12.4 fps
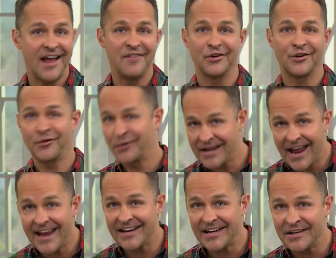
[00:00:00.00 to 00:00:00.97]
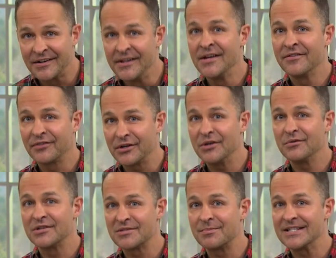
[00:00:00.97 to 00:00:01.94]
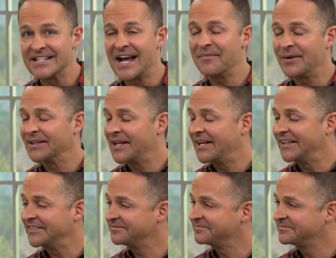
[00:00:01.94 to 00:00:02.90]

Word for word: ever created for you to spend time online.